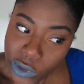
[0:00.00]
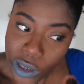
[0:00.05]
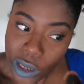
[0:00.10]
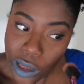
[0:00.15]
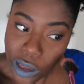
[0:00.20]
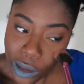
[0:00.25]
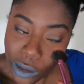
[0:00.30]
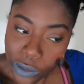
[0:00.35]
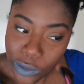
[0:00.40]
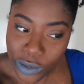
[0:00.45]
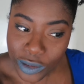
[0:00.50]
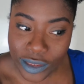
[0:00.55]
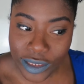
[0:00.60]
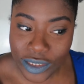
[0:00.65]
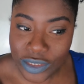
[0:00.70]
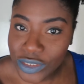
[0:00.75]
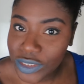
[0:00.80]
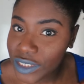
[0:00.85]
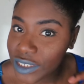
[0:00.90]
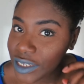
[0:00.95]
Now, on
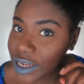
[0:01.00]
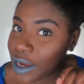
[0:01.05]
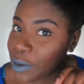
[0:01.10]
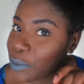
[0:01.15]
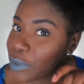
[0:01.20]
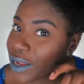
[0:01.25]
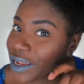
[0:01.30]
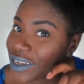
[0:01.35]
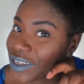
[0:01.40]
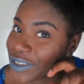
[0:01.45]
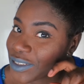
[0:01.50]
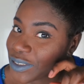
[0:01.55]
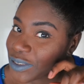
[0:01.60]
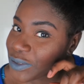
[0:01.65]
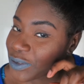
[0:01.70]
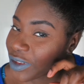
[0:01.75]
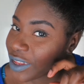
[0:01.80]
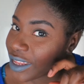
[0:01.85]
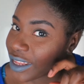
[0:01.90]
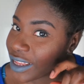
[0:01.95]
this cheek I applied it
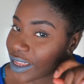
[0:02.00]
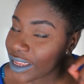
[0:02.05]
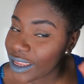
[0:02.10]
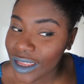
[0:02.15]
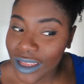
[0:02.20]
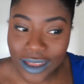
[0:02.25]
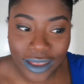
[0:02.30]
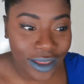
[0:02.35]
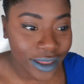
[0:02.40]
too high.